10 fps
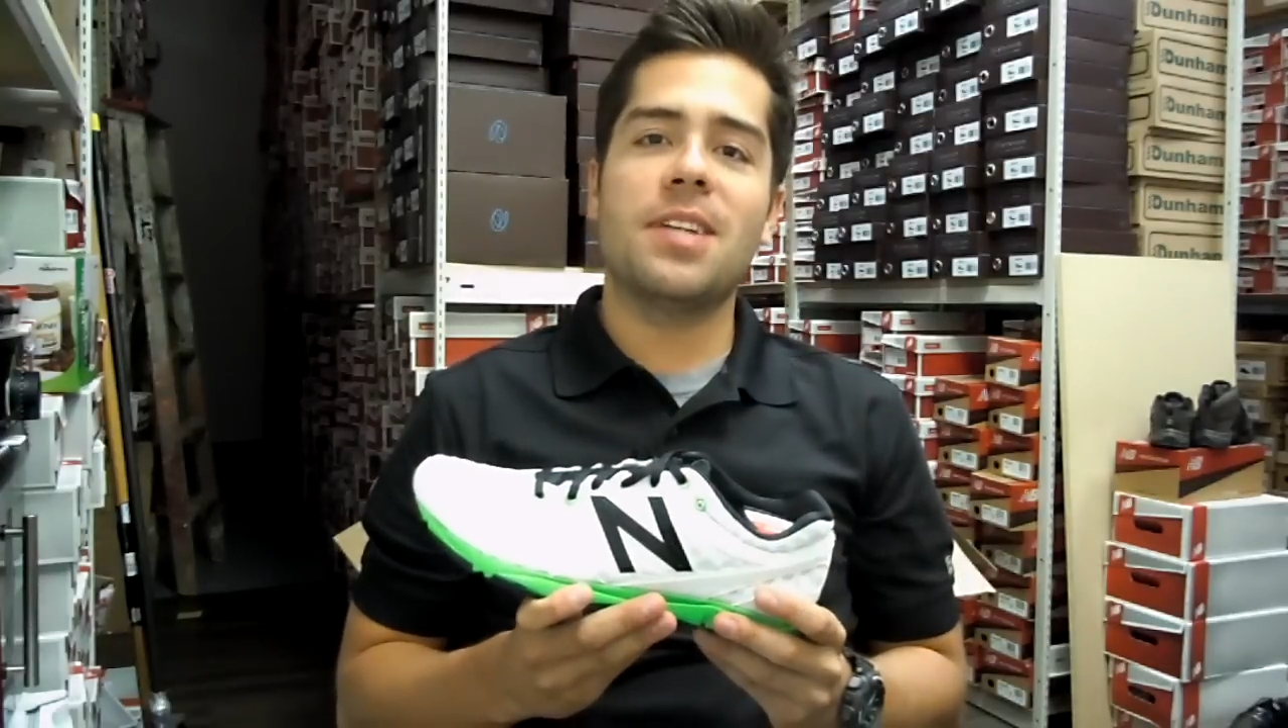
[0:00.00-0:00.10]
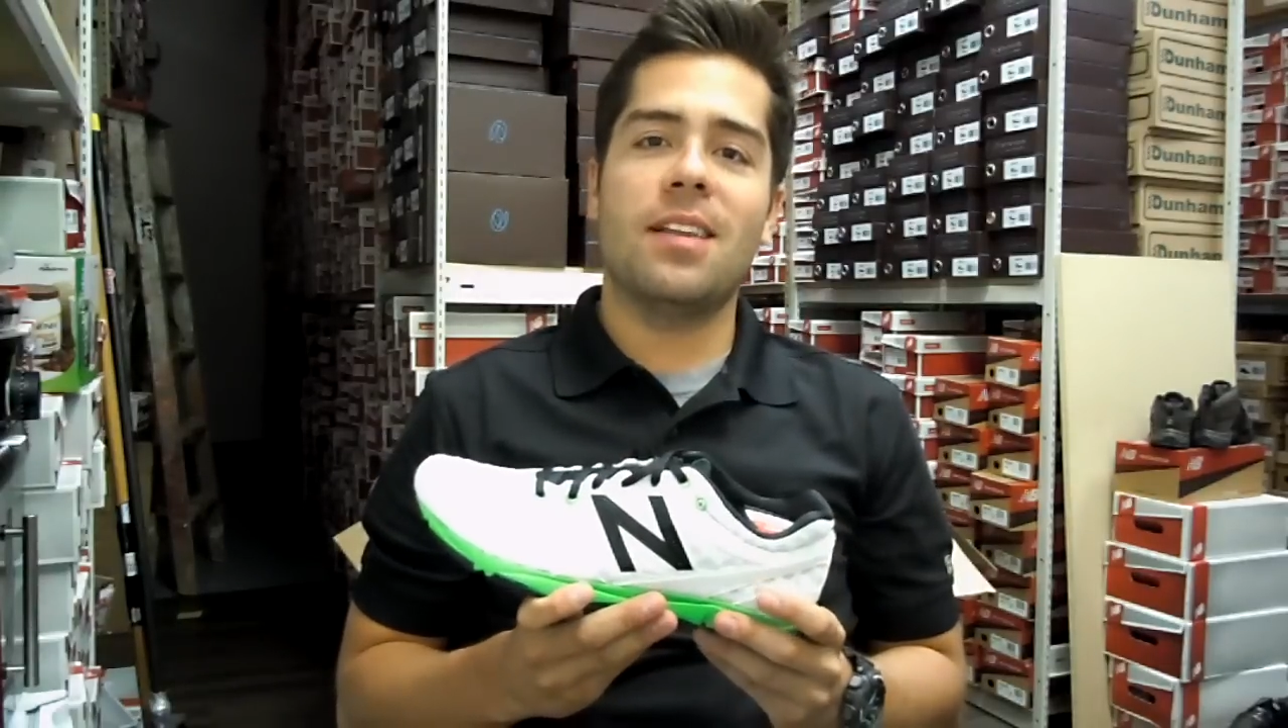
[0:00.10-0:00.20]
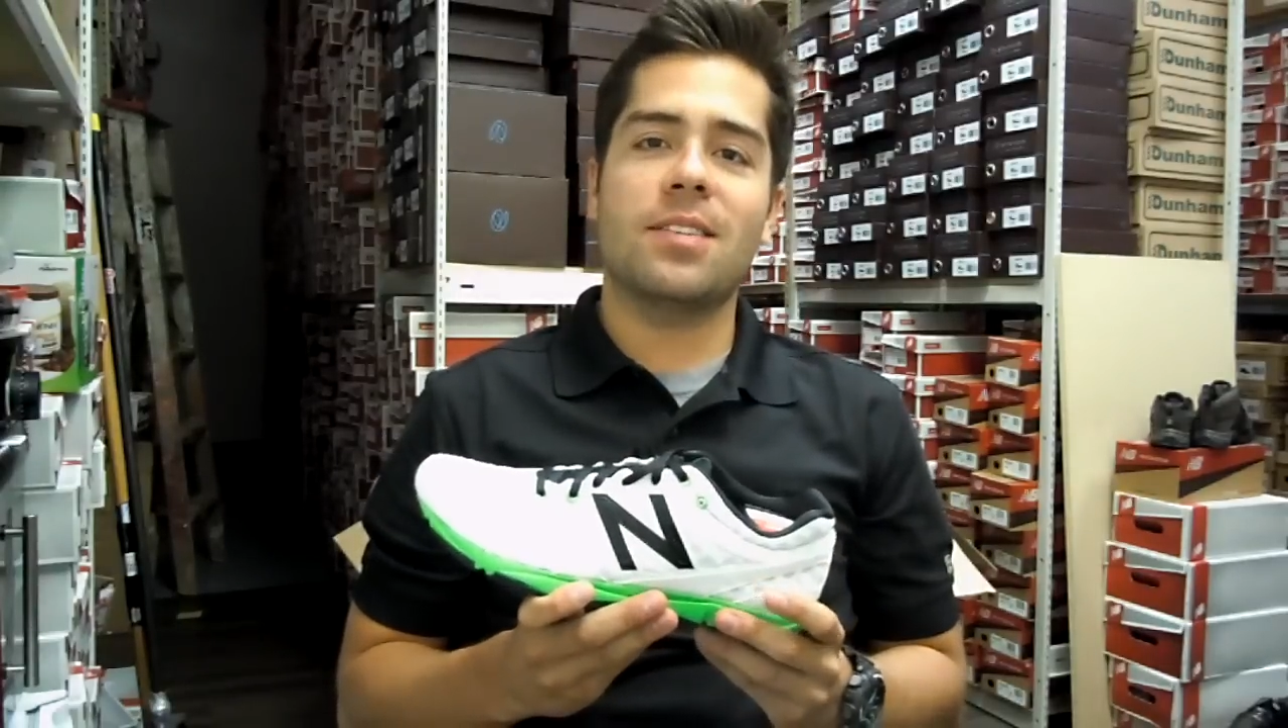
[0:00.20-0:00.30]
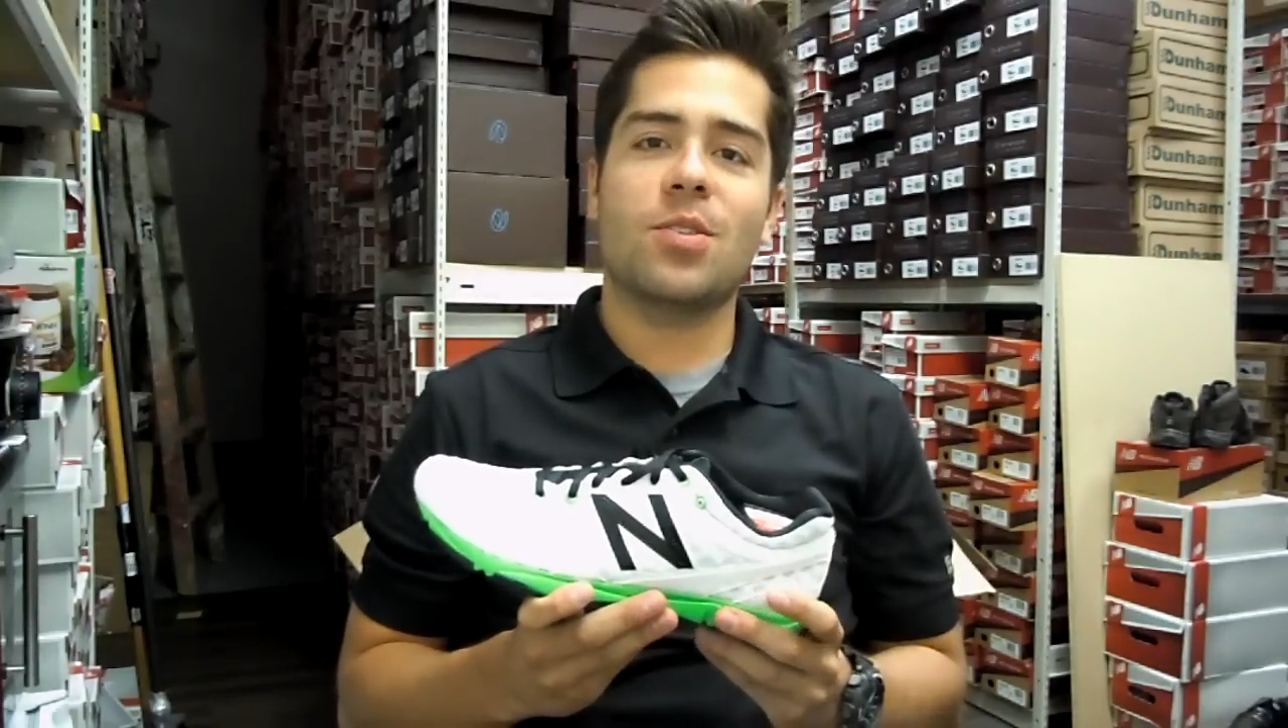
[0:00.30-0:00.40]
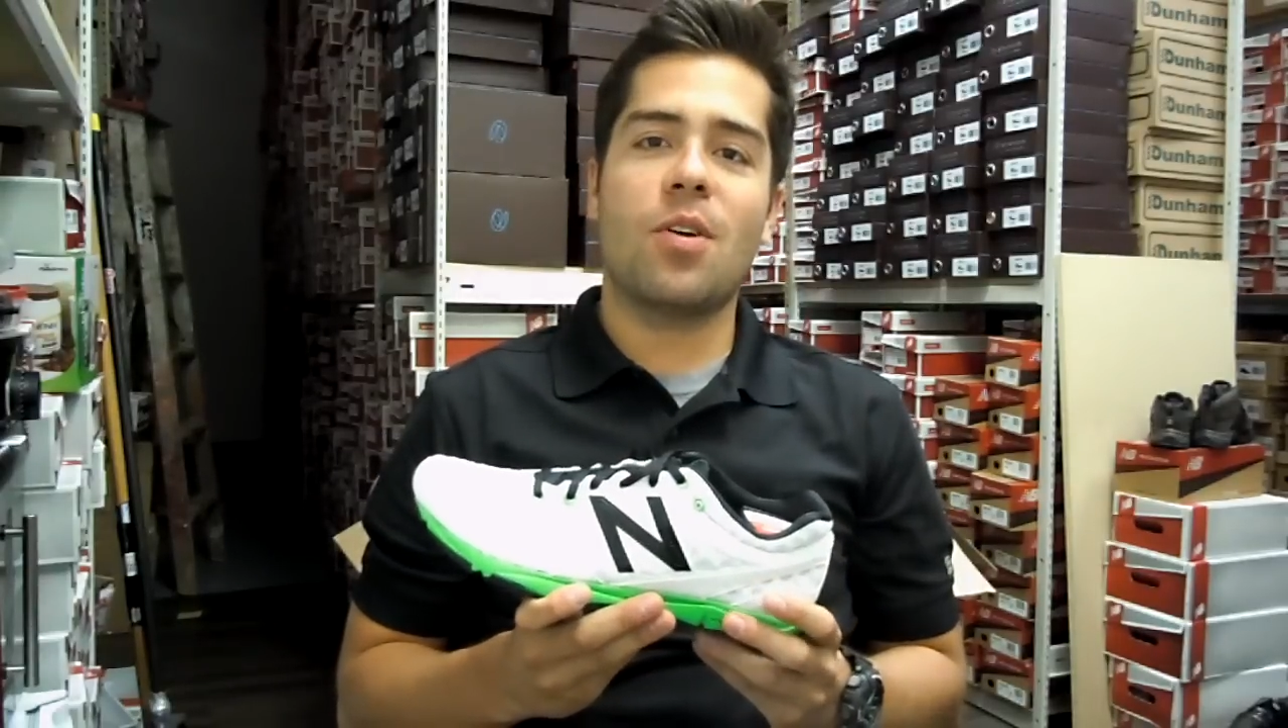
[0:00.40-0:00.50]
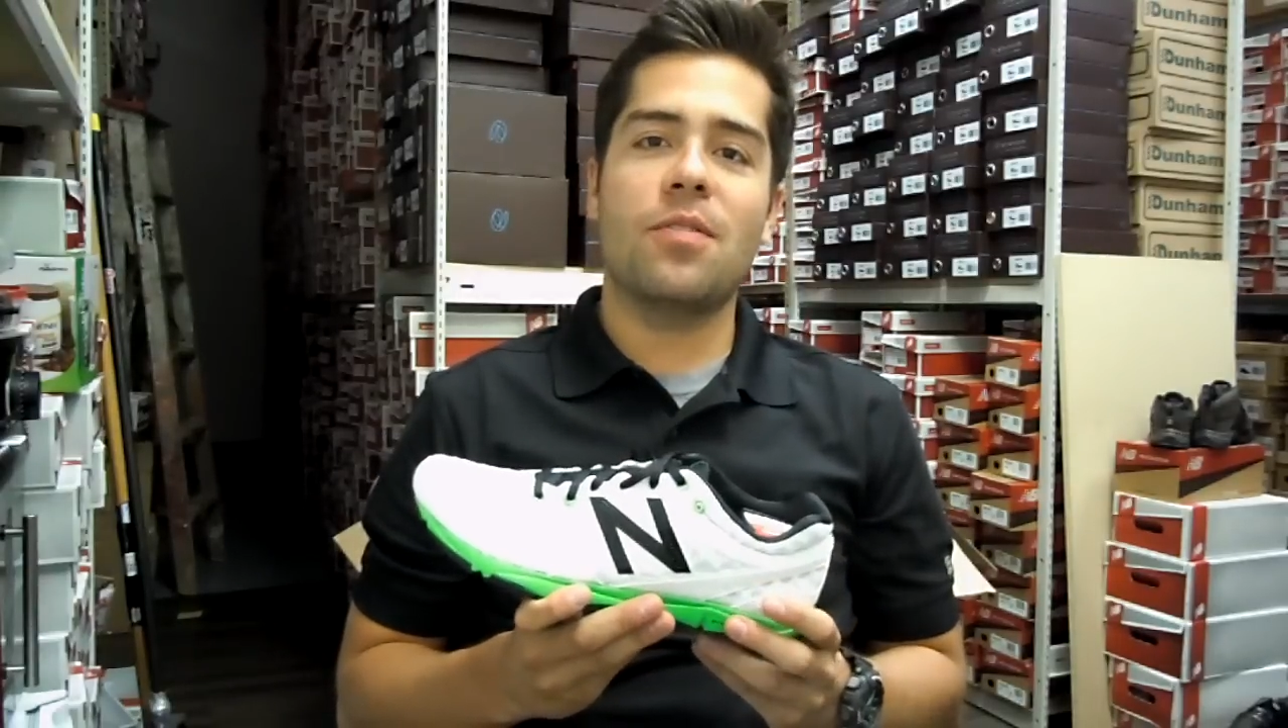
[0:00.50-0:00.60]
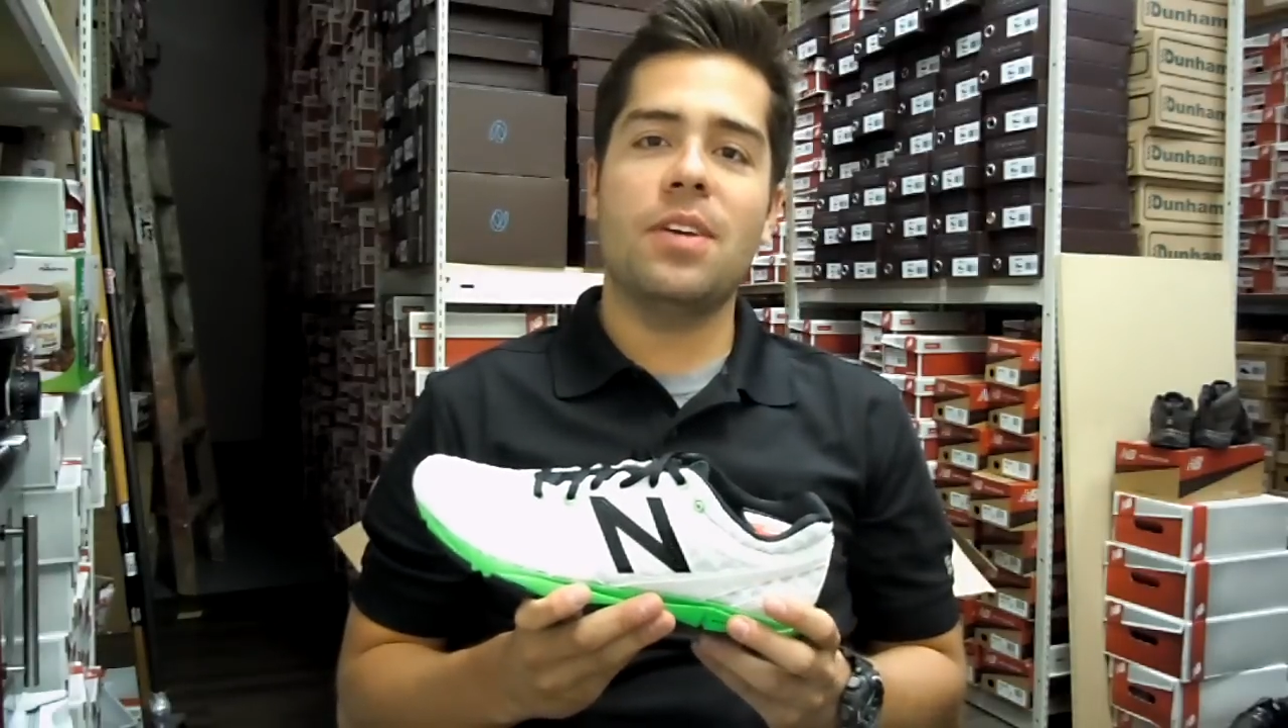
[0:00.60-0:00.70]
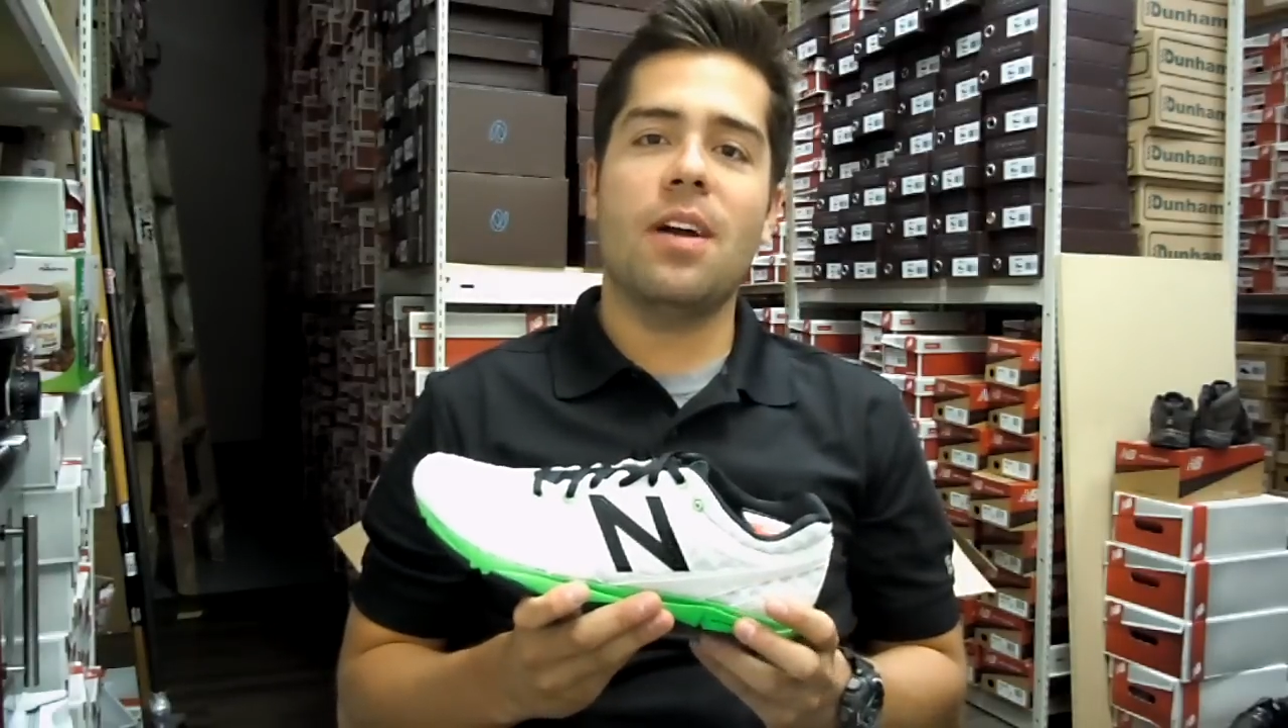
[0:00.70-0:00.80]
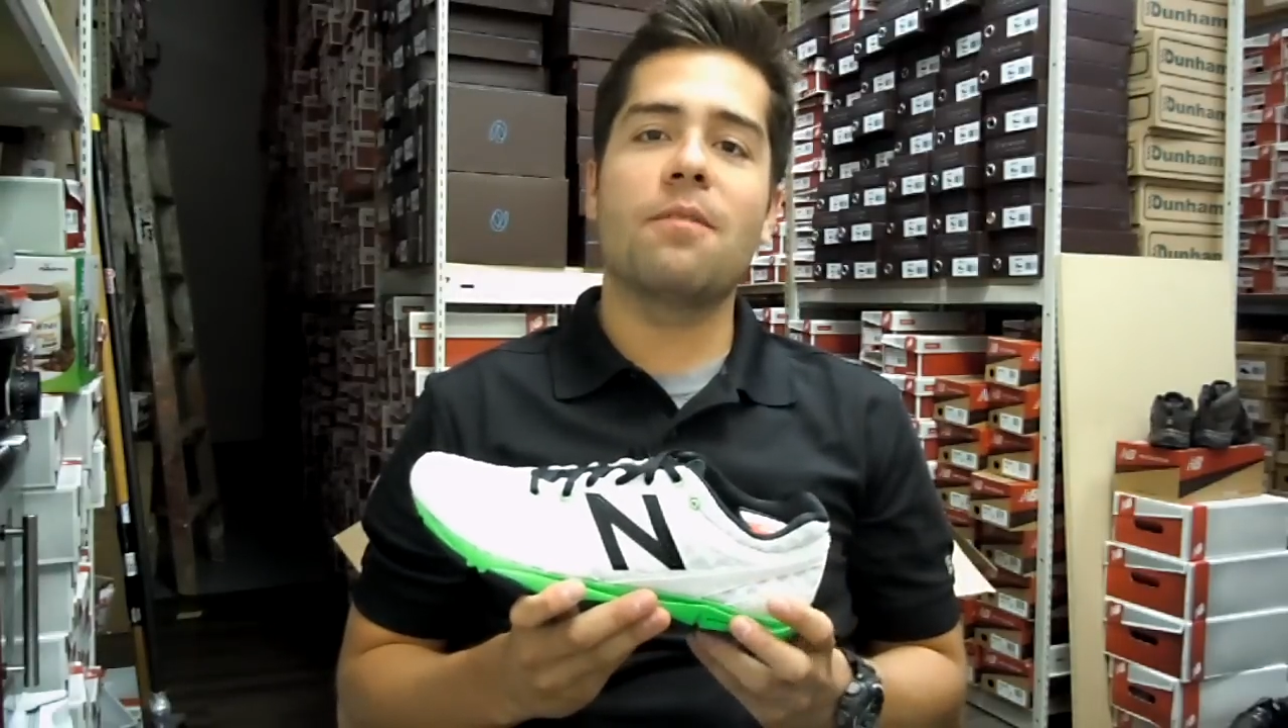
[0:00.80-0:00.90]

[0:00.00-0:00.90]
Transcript: Alex Harvey.